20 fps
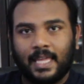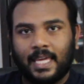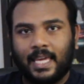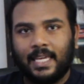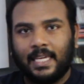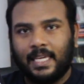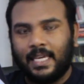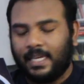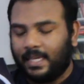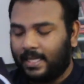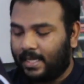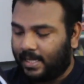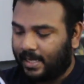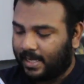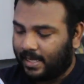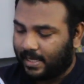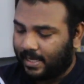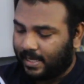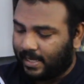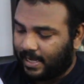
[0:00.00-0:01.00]
thing
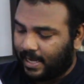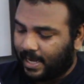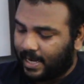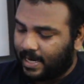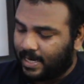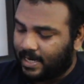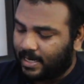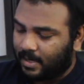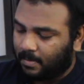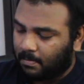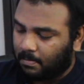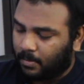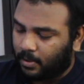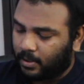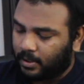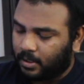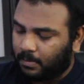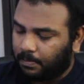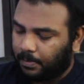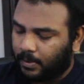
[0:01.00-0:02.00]
and
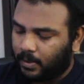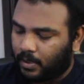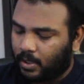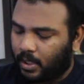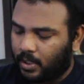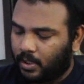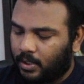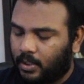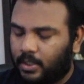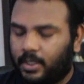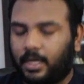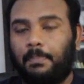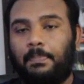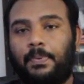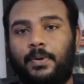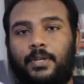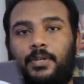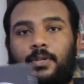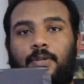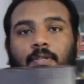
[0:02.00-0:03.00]
multiple color
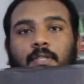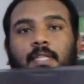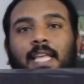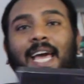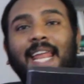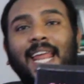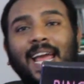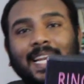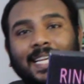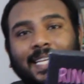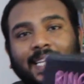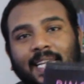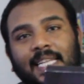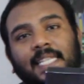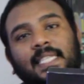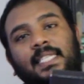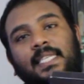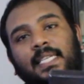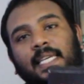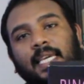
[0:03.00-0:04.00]
temperatures. That I
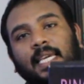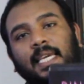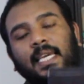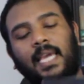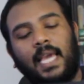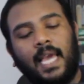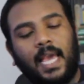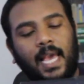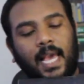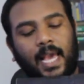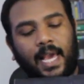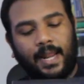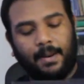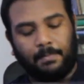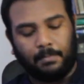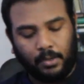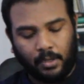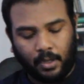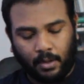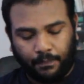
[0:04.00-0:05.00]
did see,
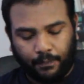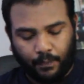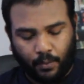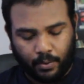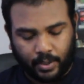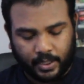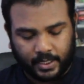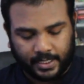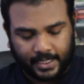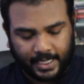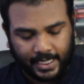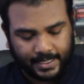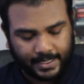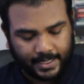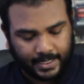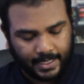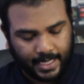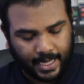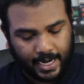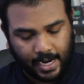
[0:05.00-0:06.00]
and I'm looking forward to
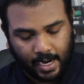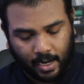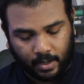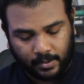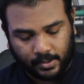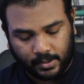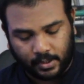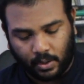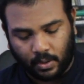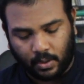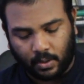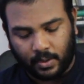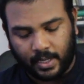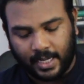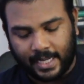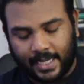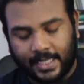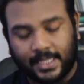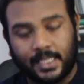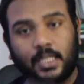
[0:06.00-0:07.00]
testing that out.
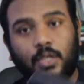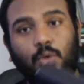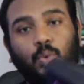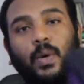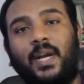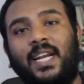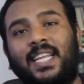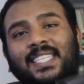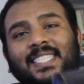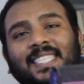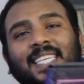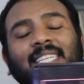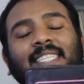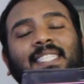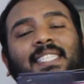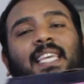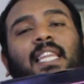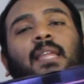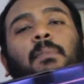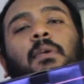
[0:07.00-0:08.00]
So it is
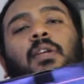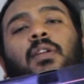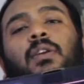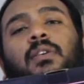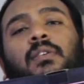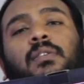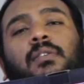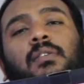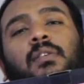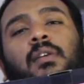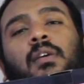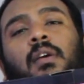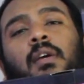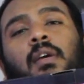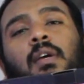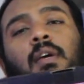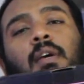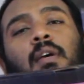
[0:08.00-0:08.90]
26 centimeters.